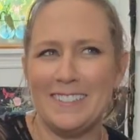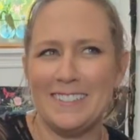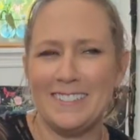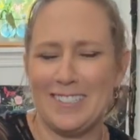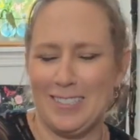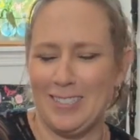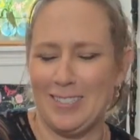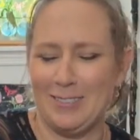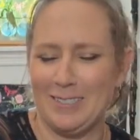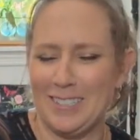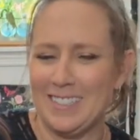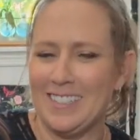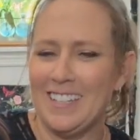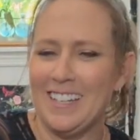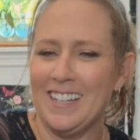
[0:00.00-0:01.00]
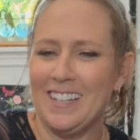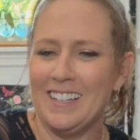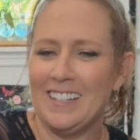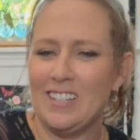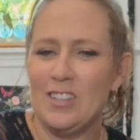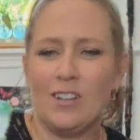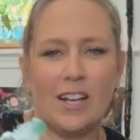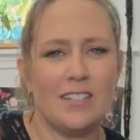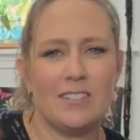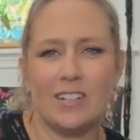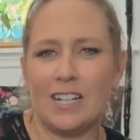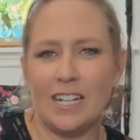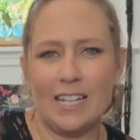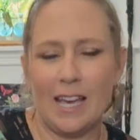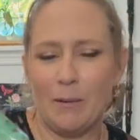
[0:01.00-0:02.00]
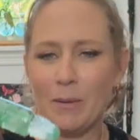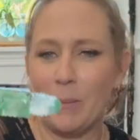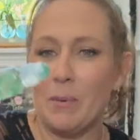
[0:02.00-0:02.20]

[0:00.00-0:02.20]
Shoot. You guys are going to get me.